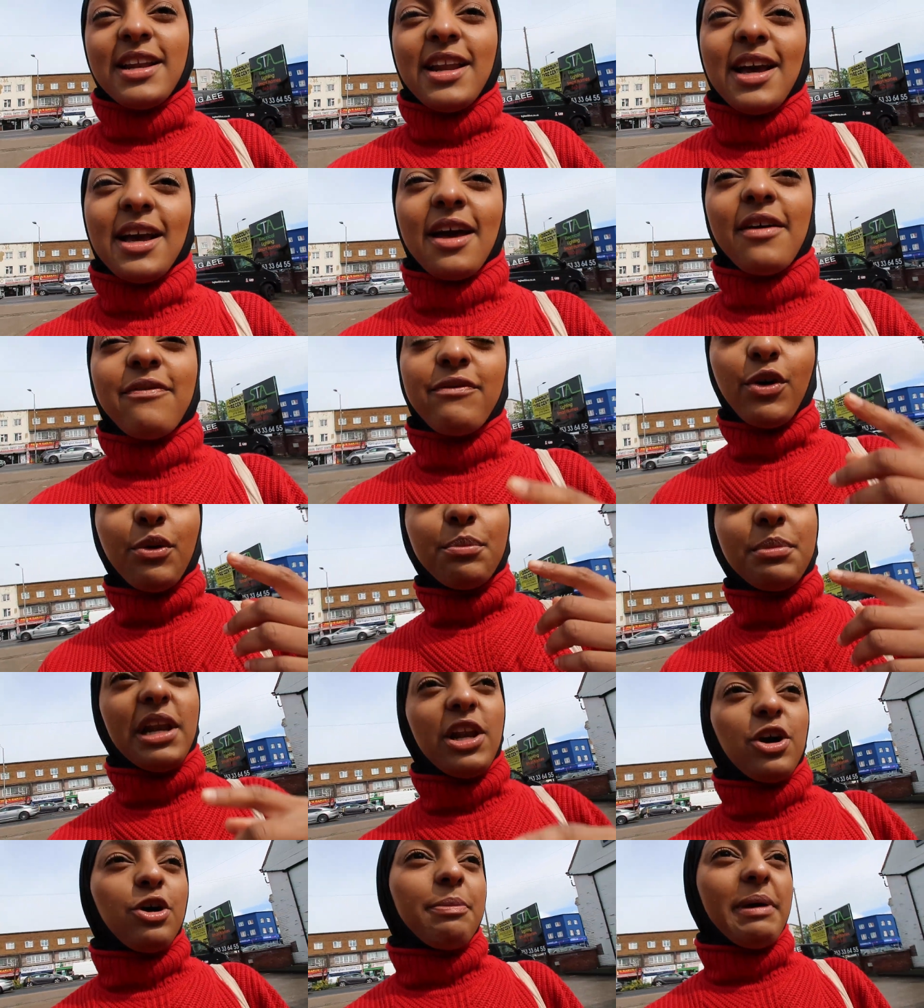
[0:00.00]
Like, I
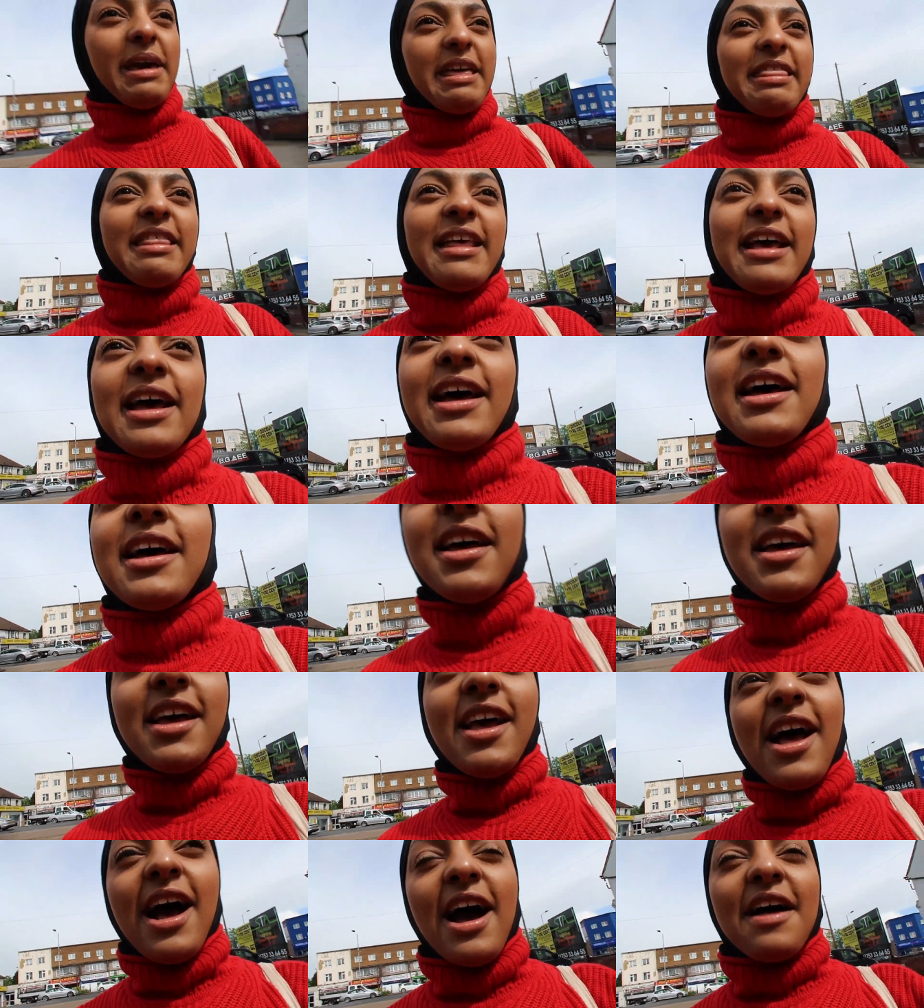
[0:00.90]
filmed a little bit in there,
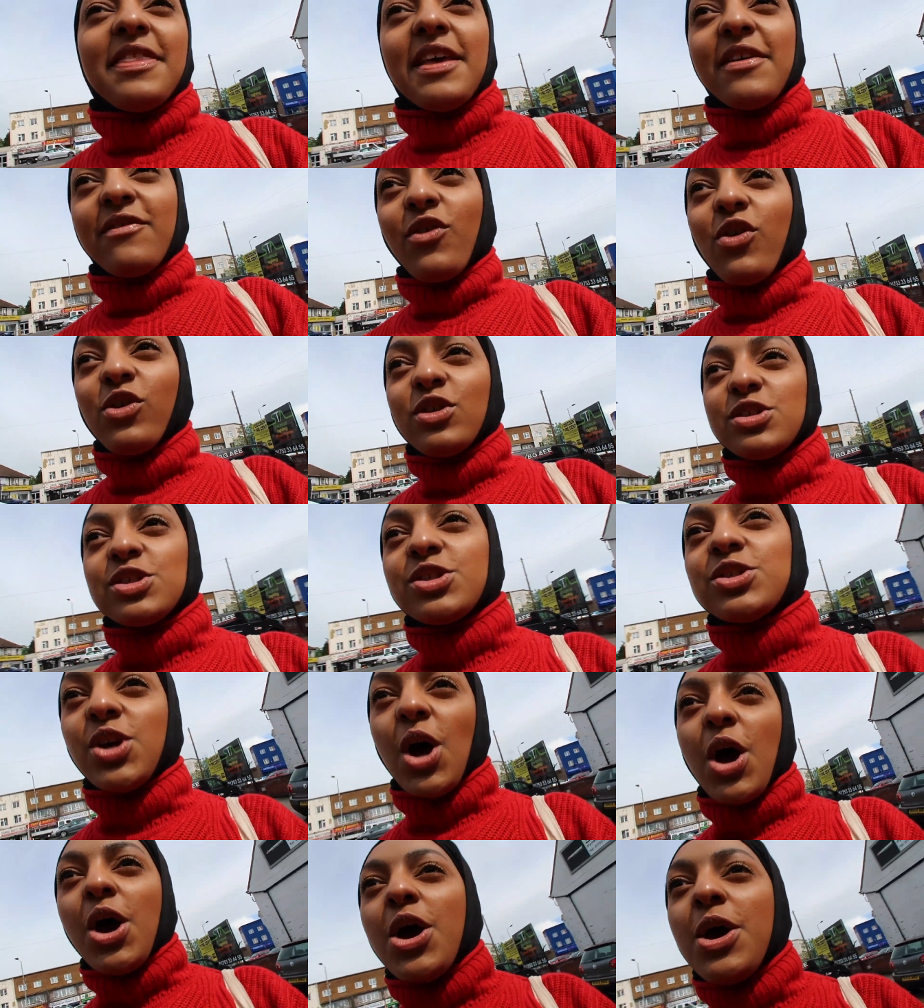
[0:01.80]
and they've got
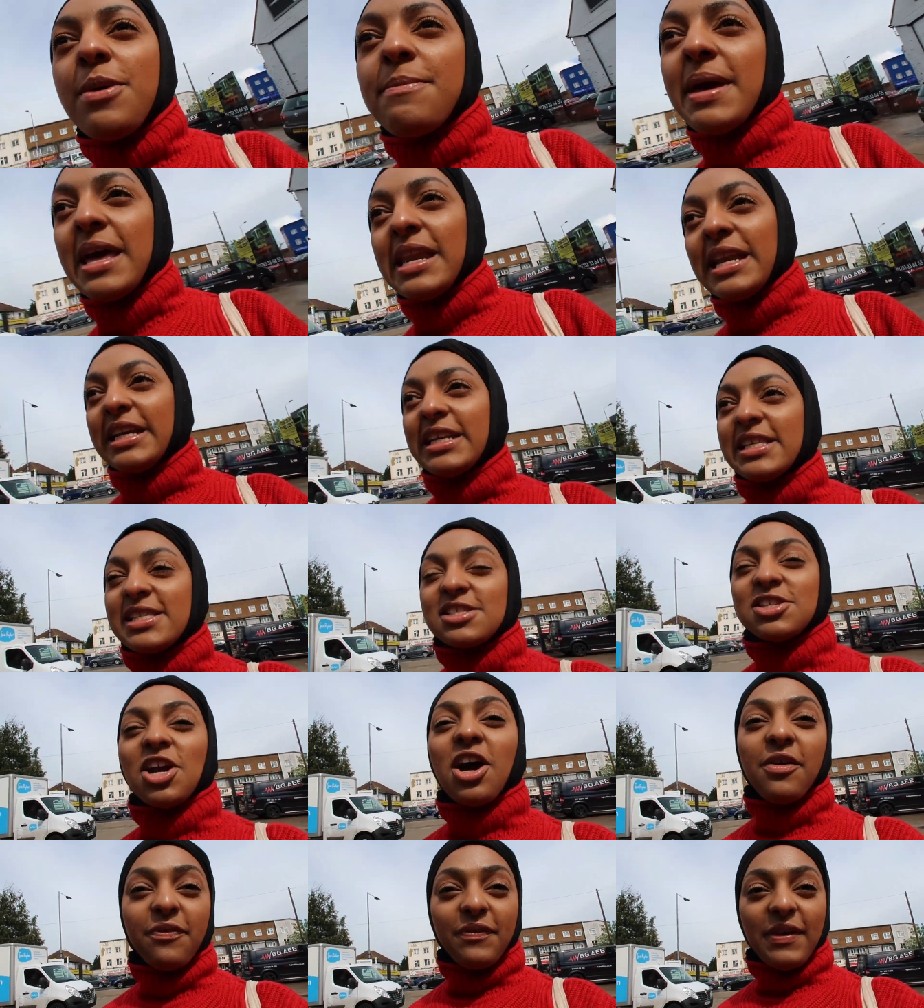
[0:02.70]
so many
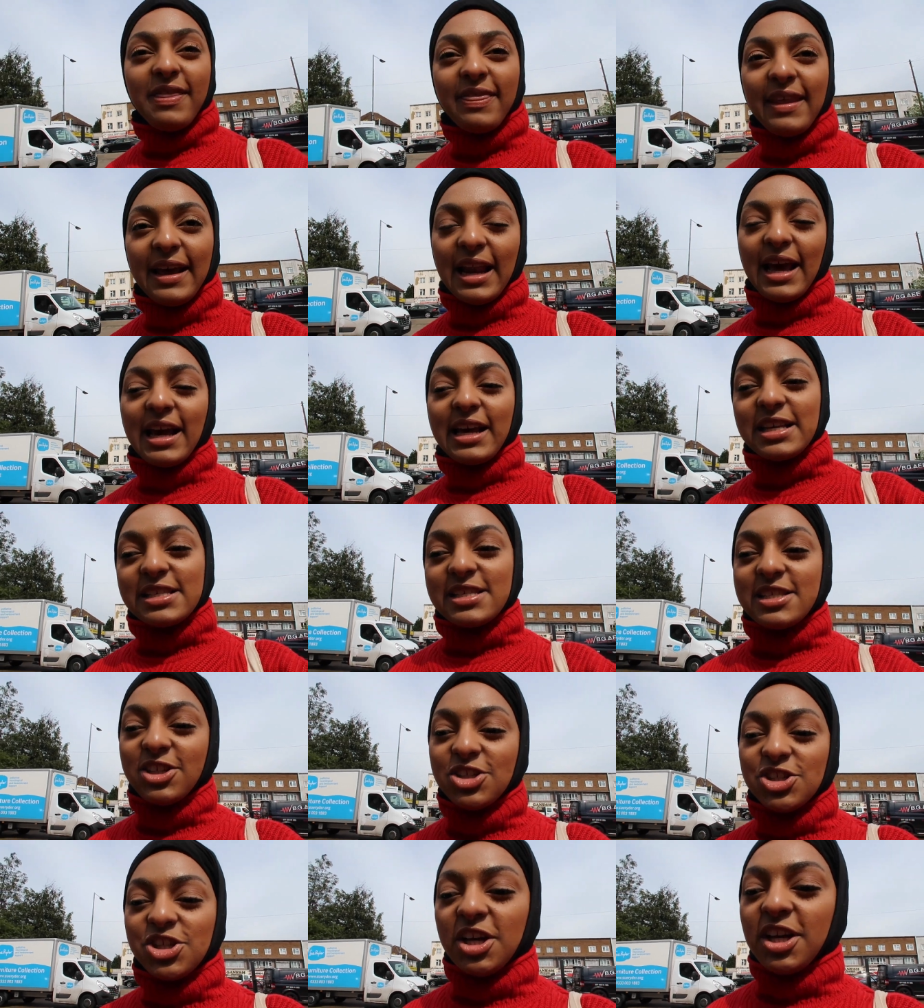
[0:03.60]
stuff in there. Like, it's
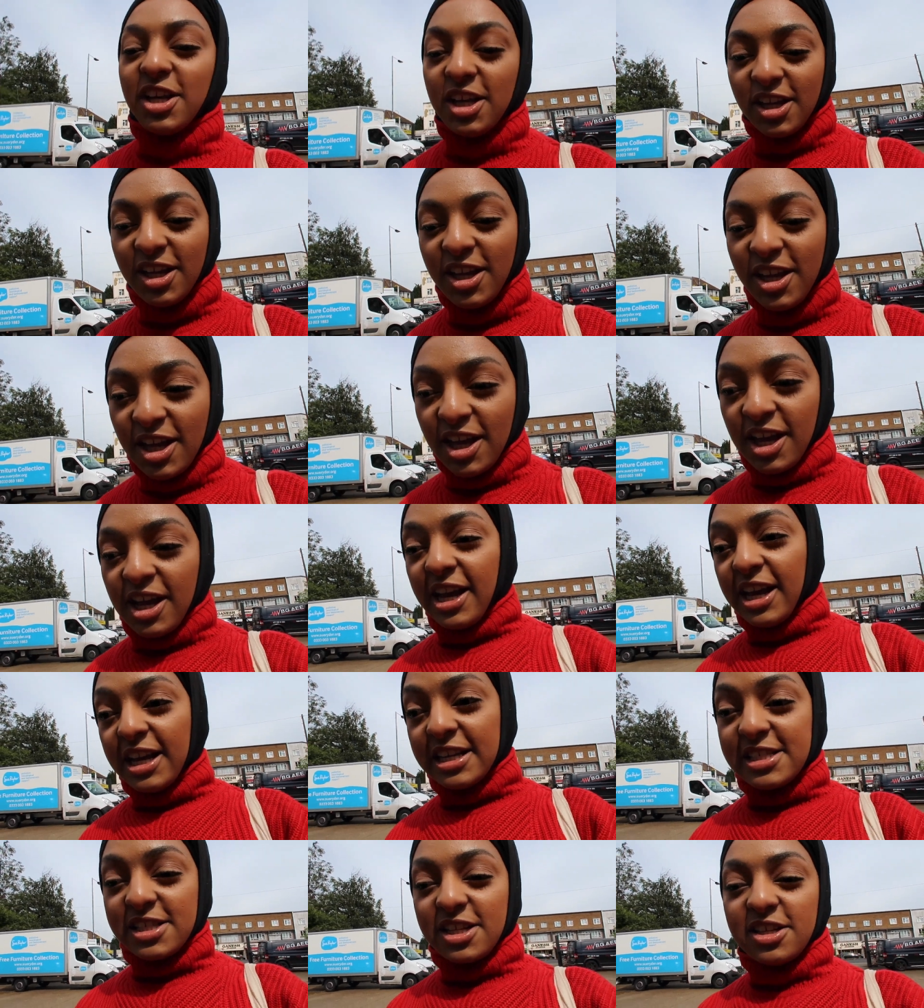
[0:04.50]
such a,
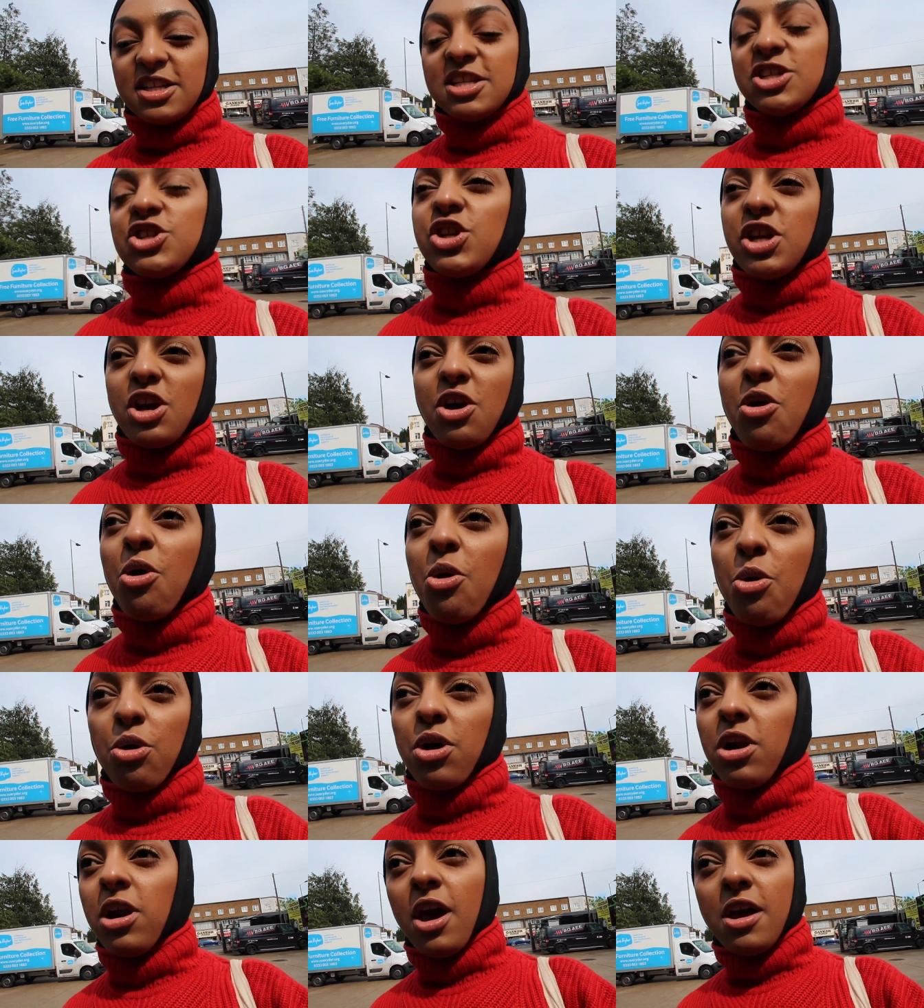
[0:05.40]
it's literally an
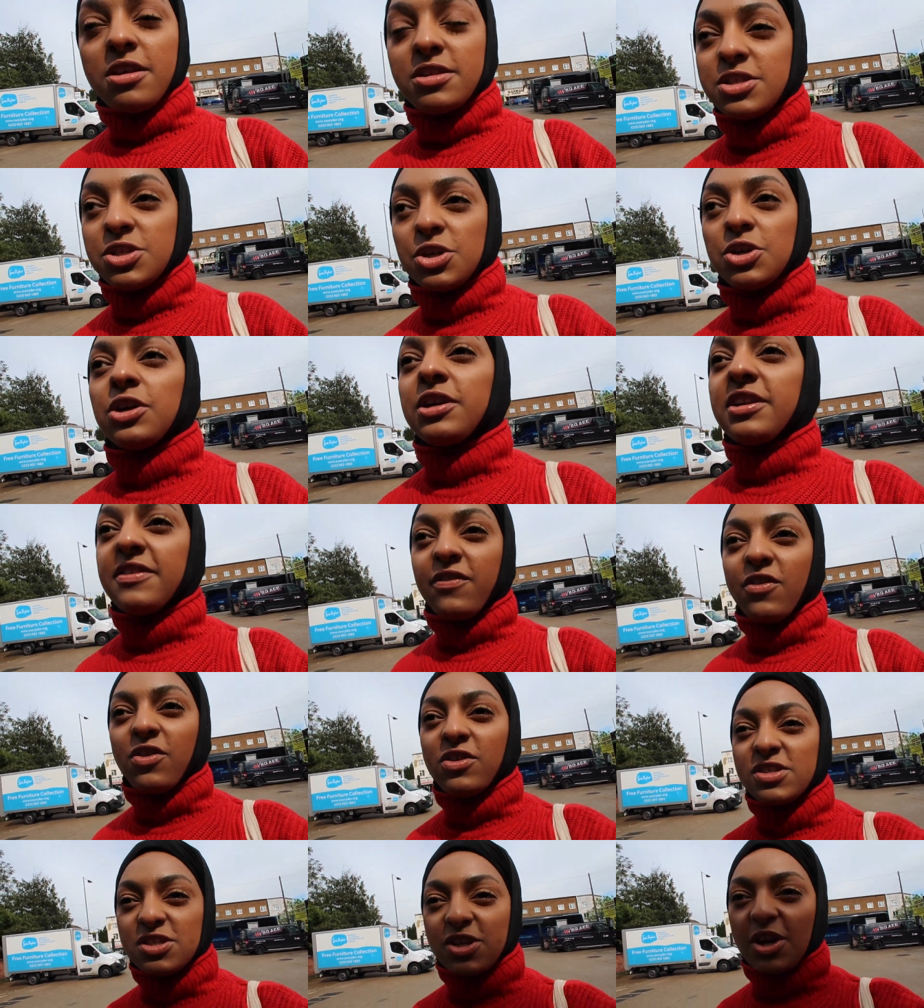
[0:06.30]
all clothes store, and
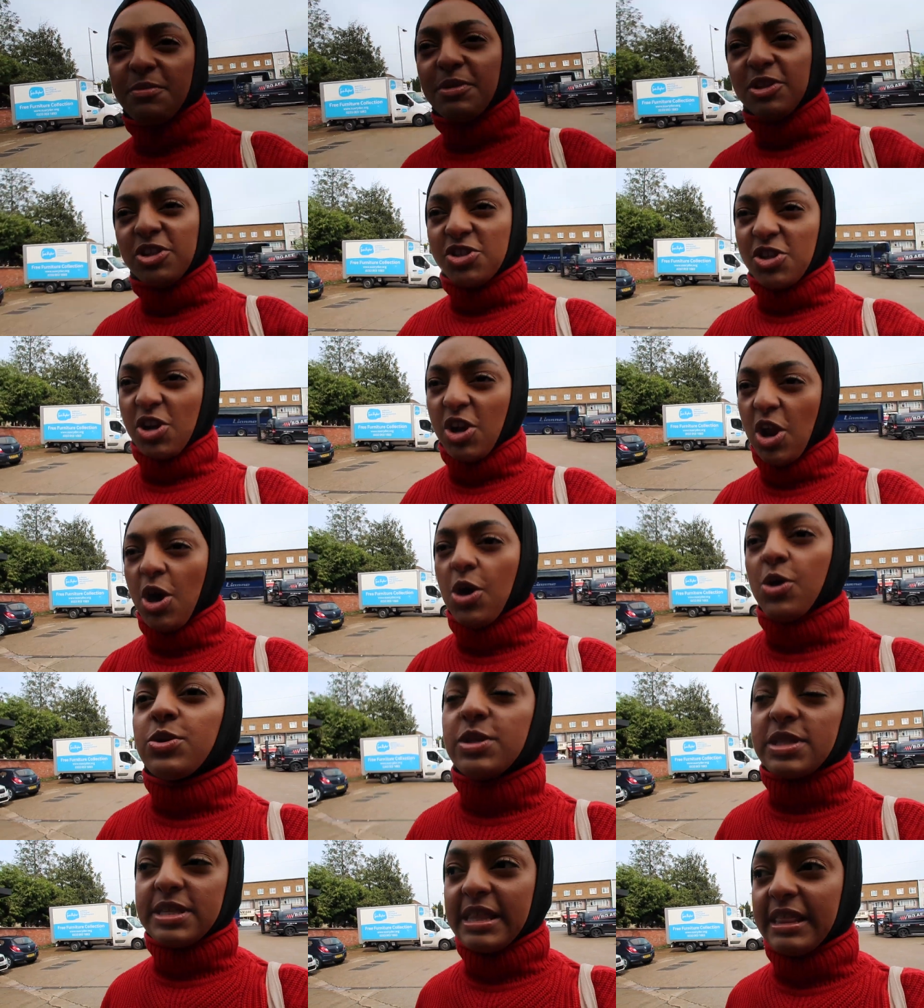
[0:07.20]
they've got so much
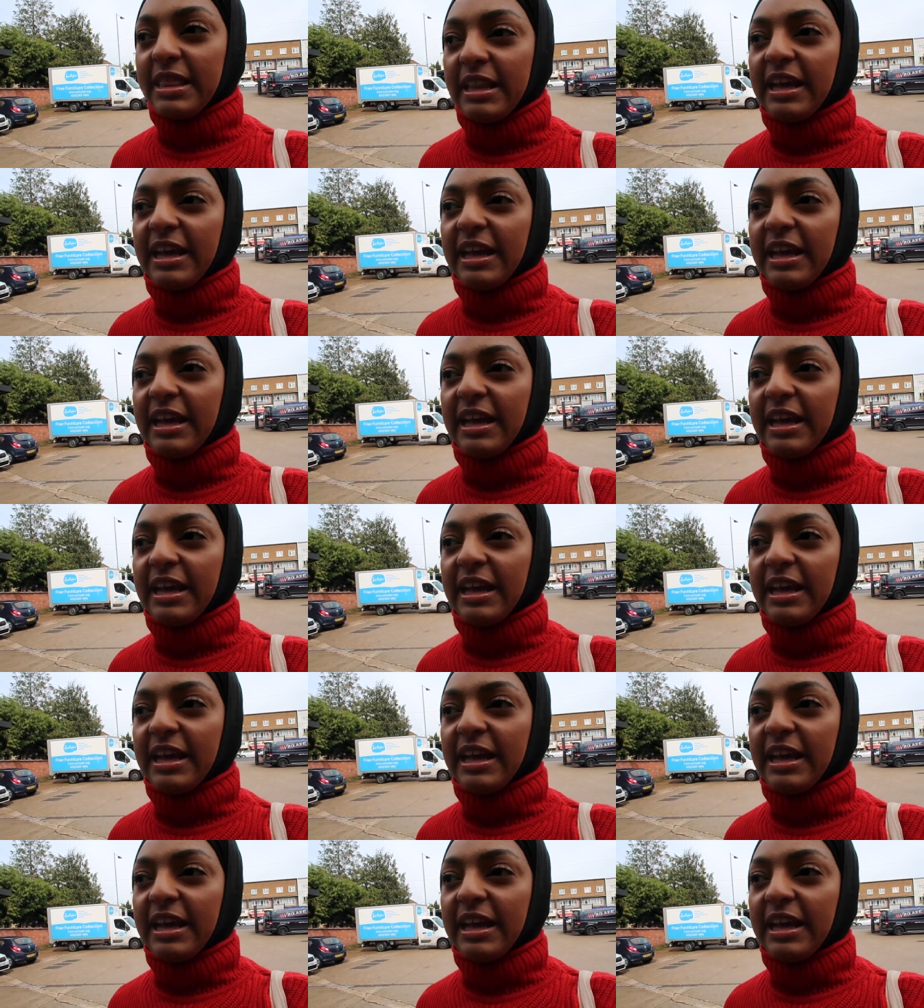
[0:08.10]
clothes in